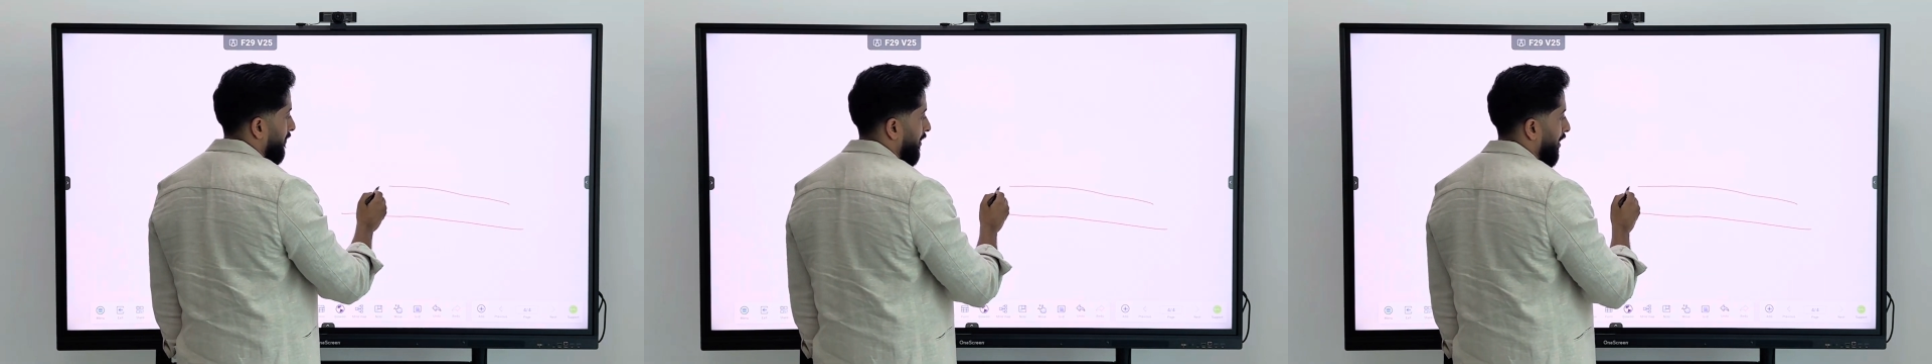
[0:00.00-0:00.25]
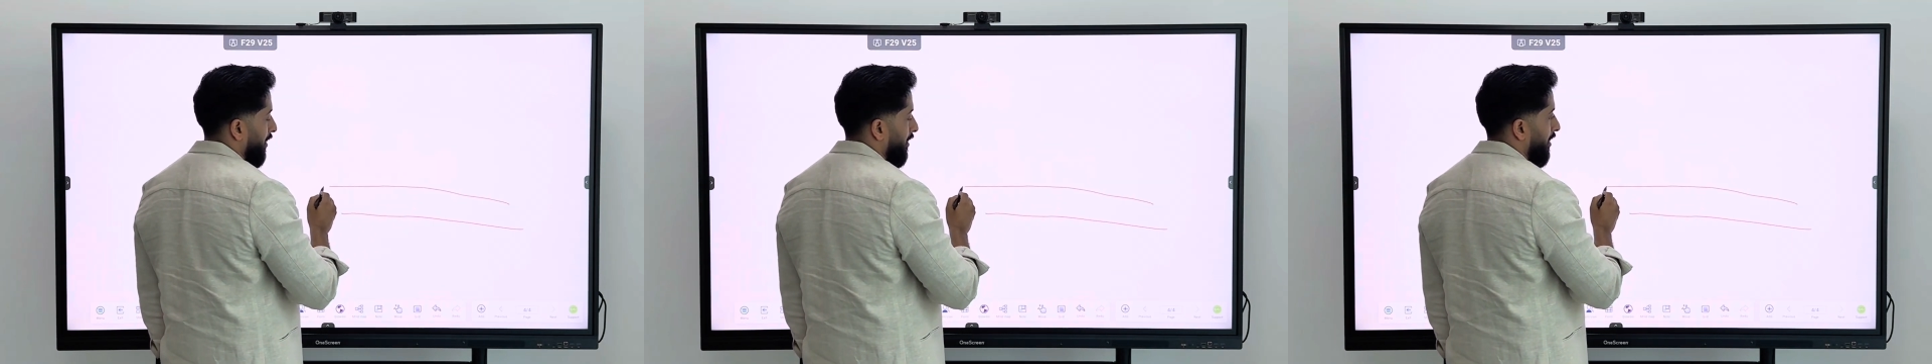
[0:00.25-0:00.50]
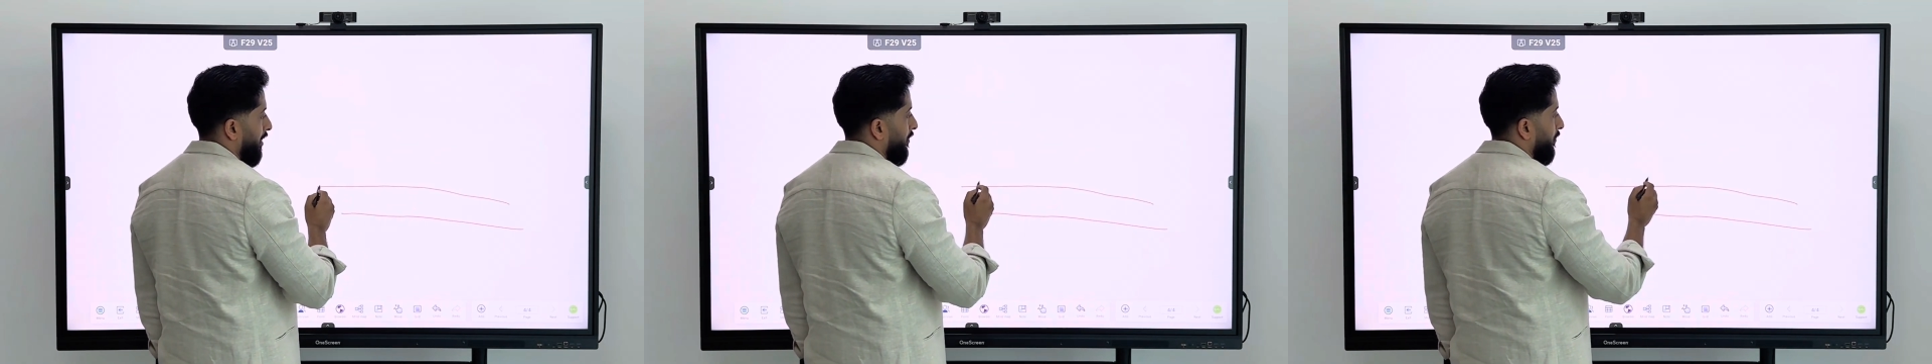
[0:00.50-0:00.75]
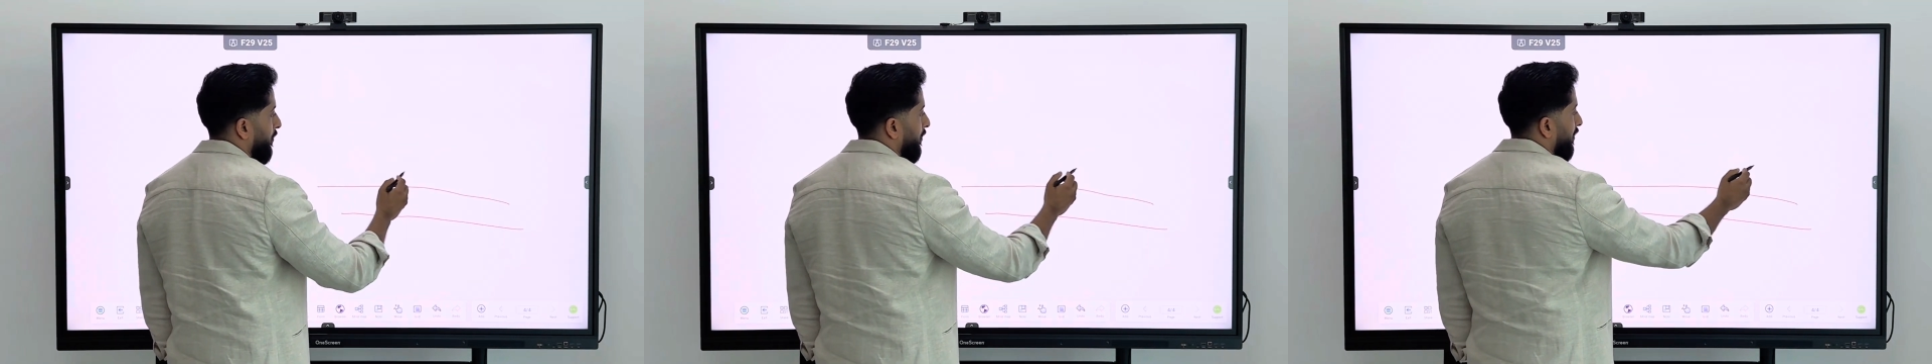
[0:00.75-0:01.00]
Al Khail
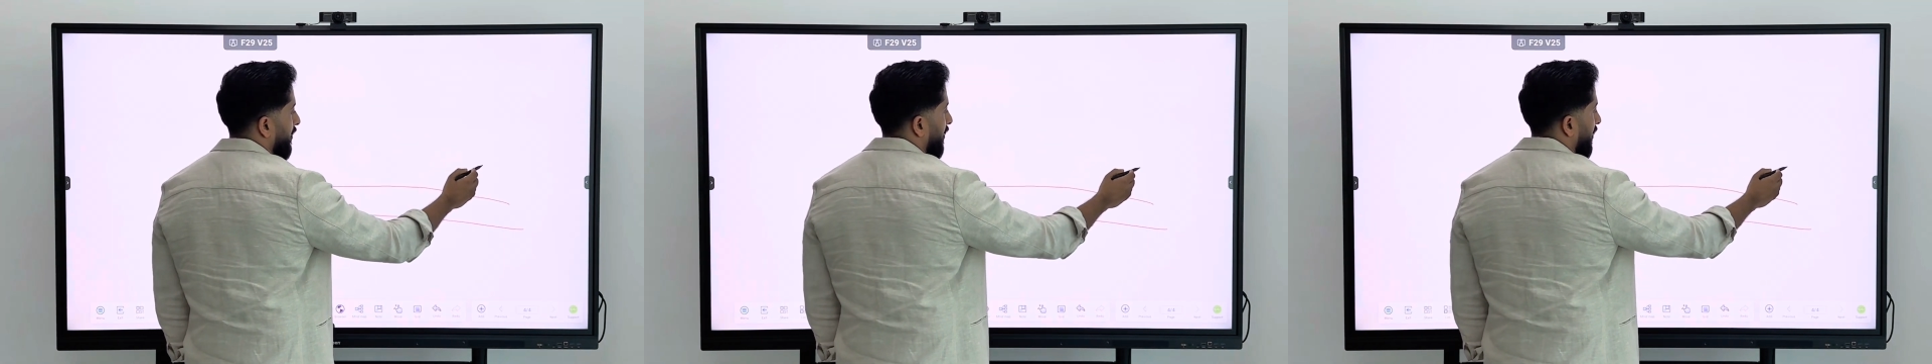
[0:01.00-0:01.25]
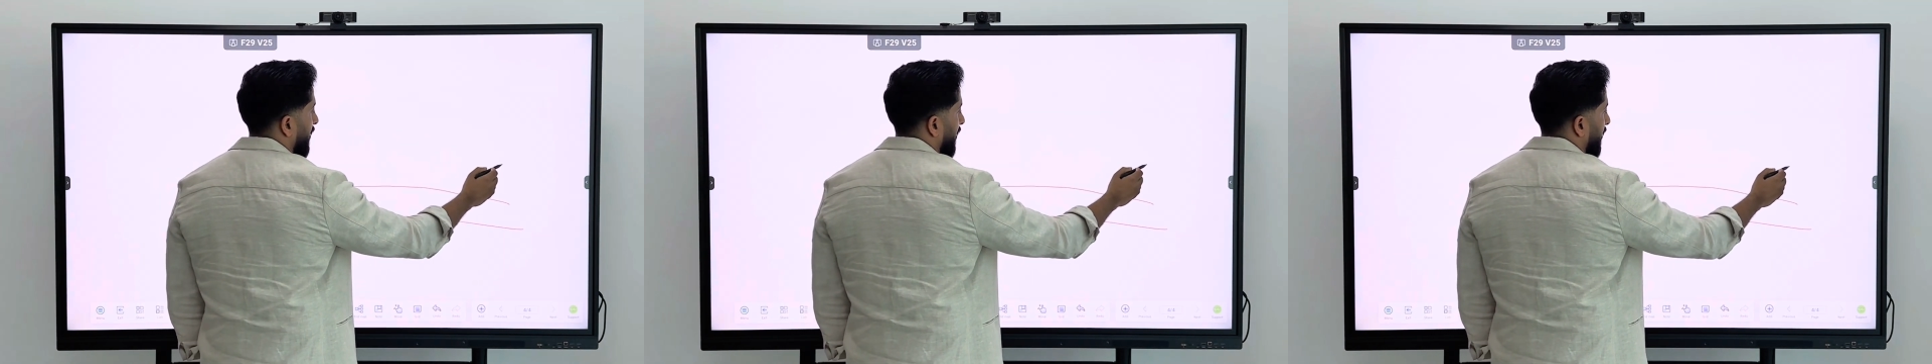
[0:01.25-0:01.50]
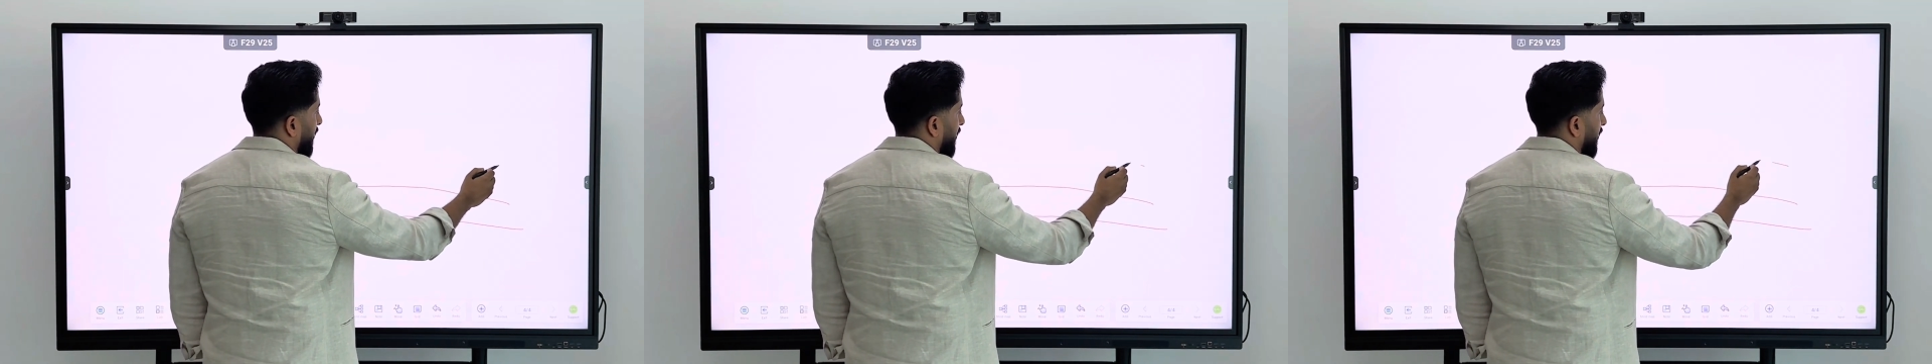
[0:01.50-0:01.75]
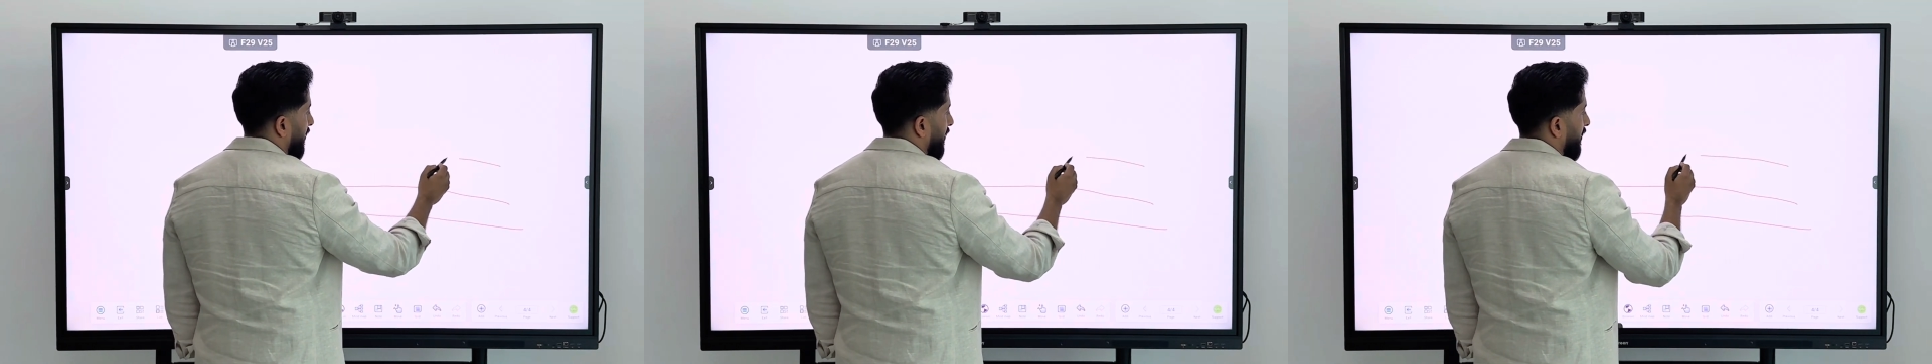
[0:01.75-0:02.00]
Road,
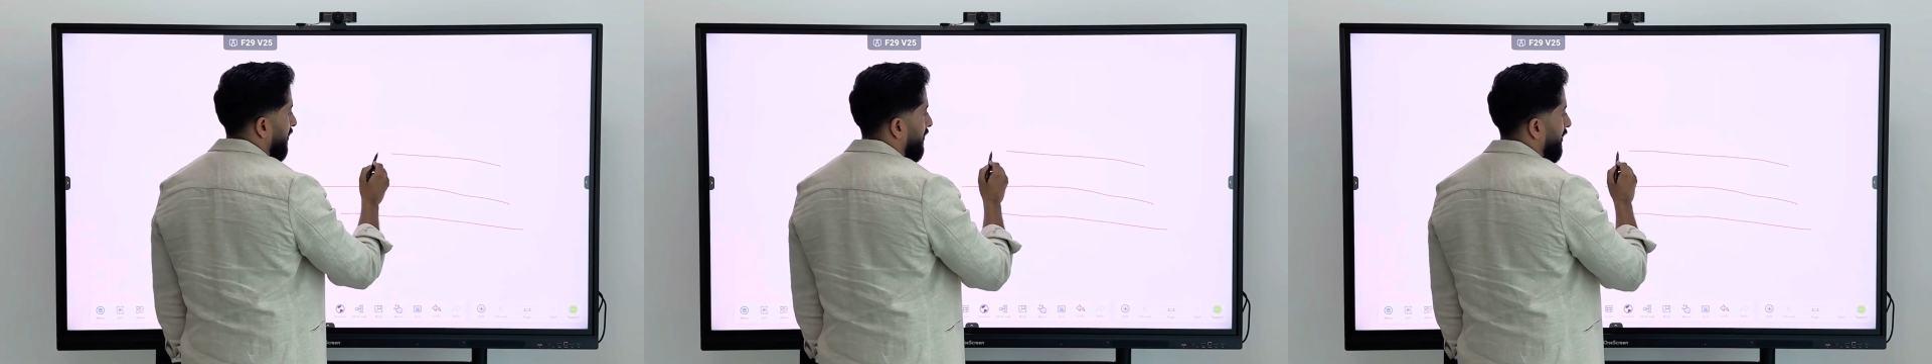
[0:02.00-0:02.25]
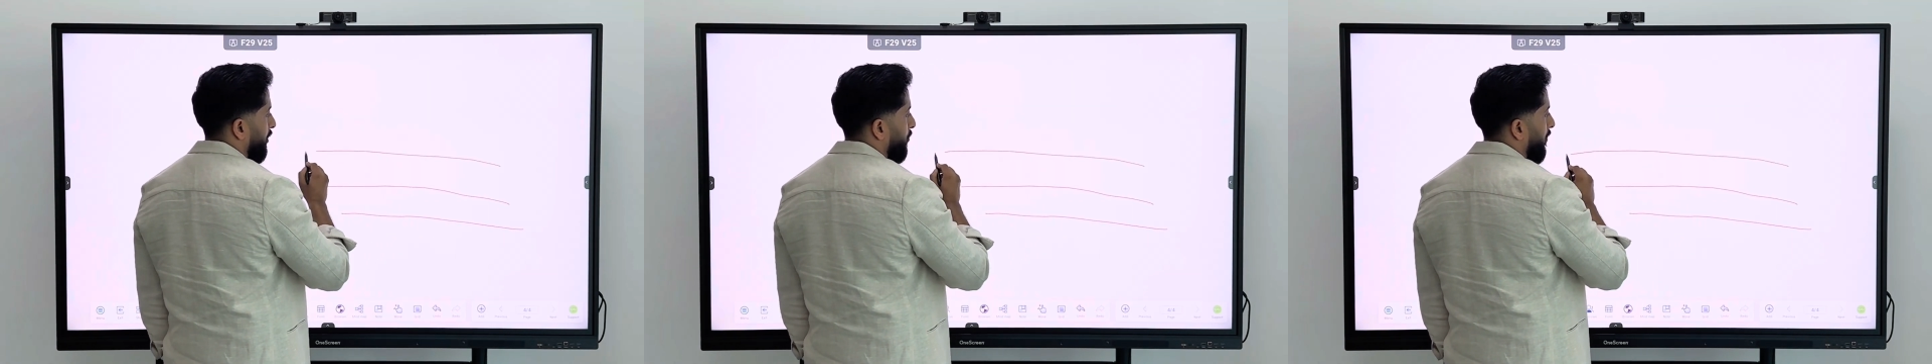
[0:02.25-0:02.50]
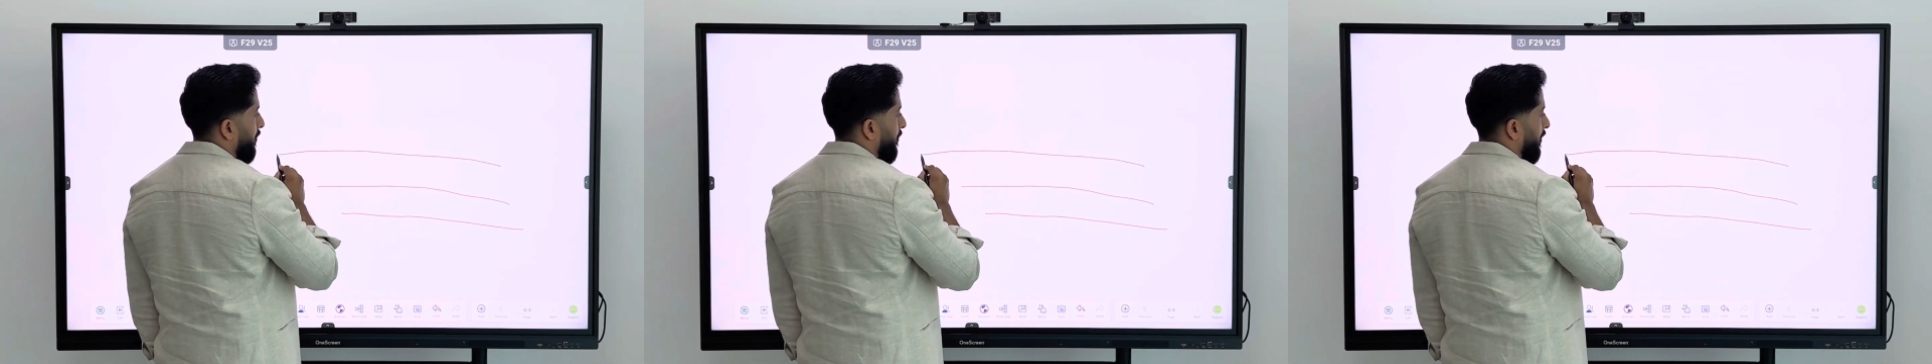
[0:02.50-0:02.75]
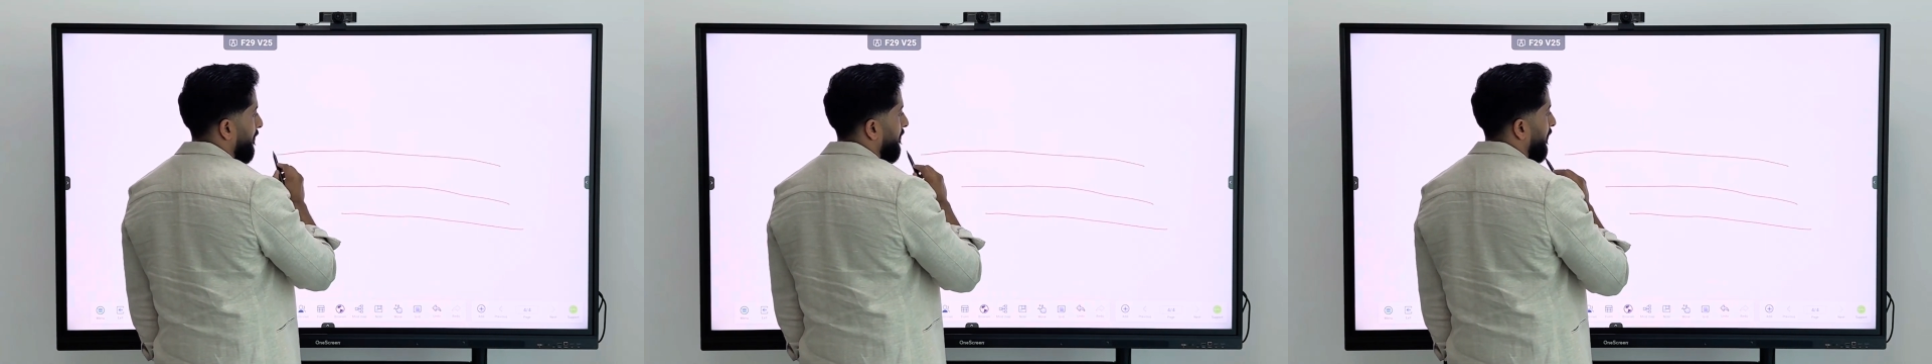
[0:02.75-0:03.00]

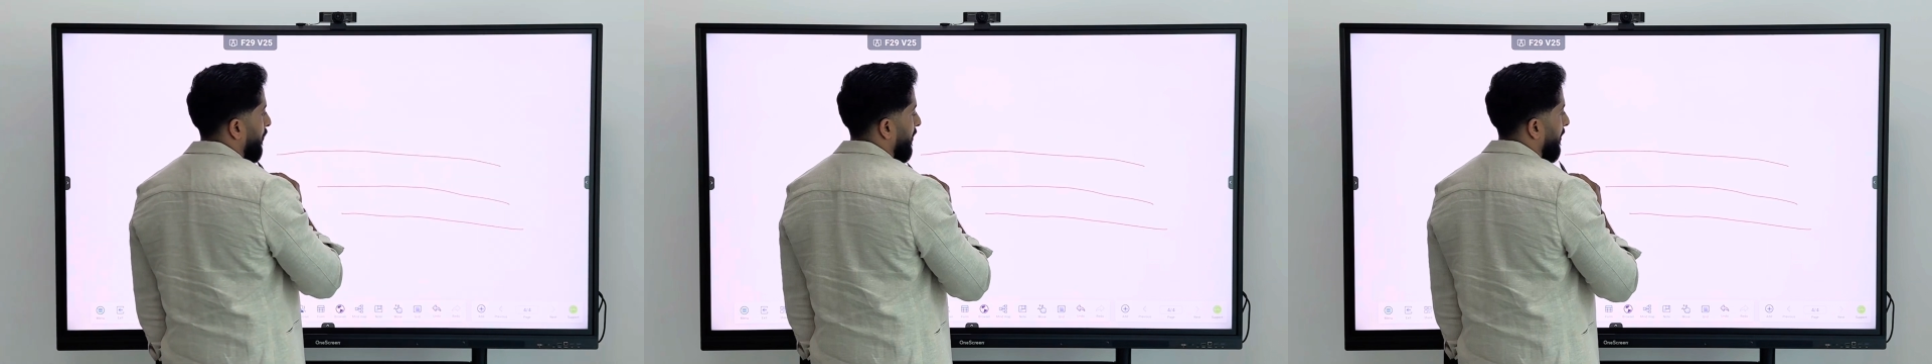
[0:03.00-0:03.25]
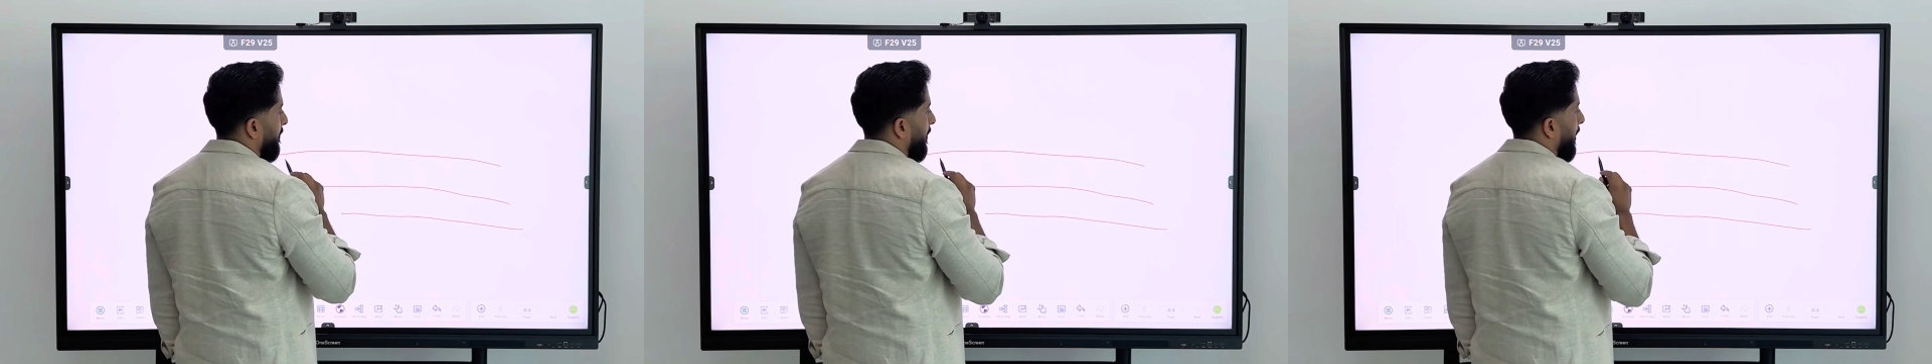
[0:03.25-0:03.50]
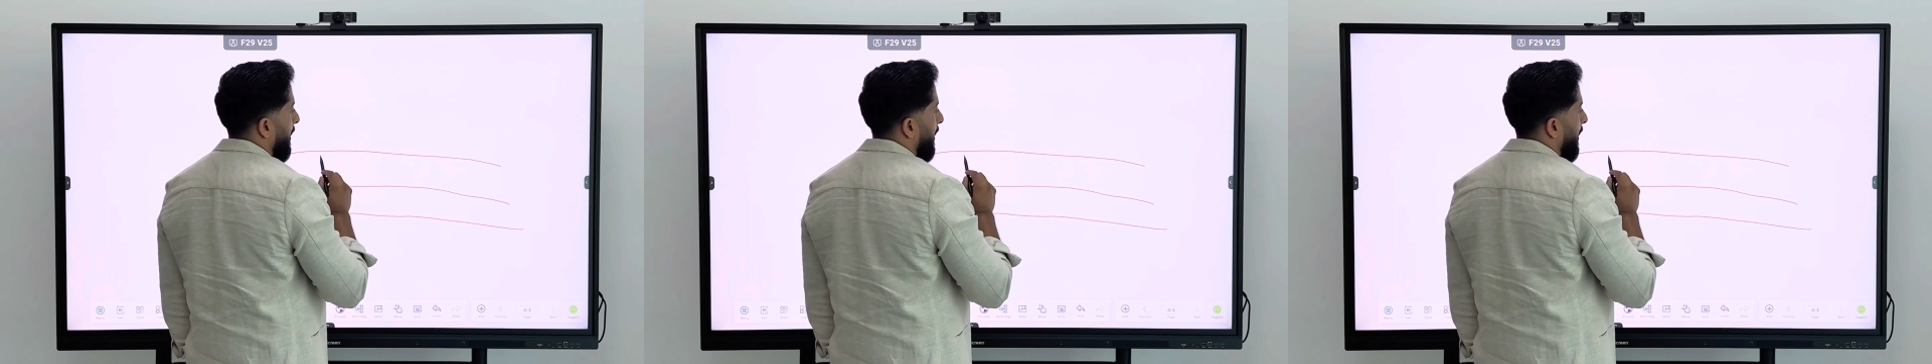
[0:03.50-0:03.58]
611, okay.